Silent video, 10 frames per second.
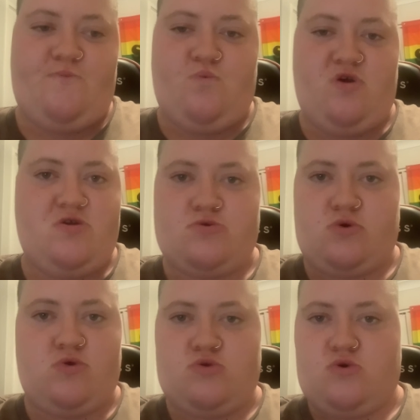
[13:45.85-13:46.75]
We
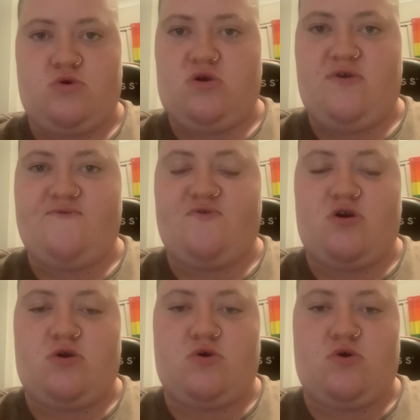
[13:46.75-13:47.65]
don't know if
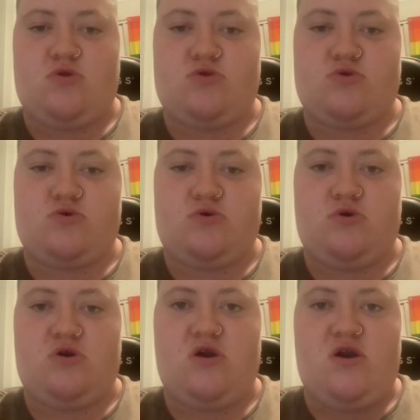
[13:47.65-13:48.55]
we're going
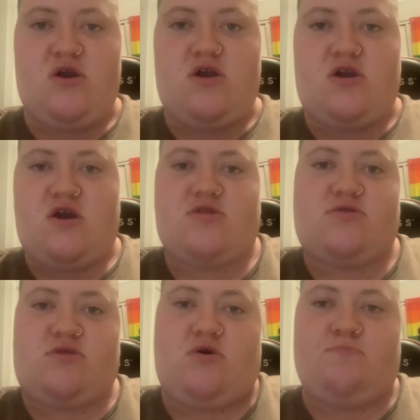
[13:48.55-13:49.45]
to get
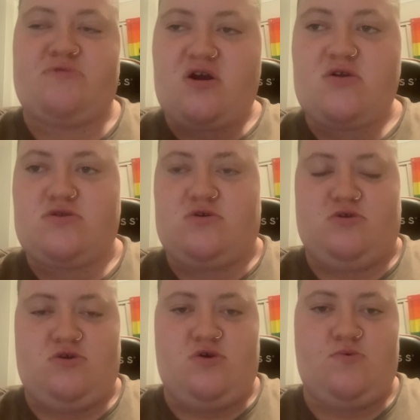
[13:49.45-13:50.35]

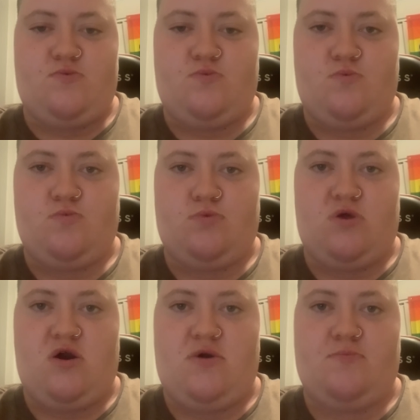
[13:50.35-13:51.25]
abducted.
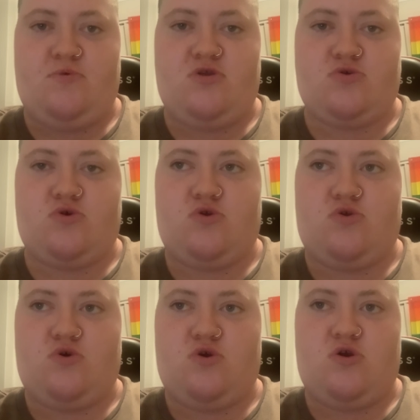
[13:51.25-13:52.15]
We don't
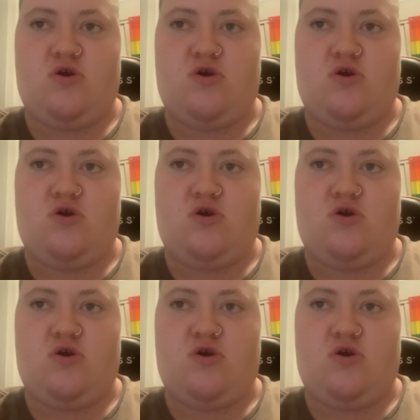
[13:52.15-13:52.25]
know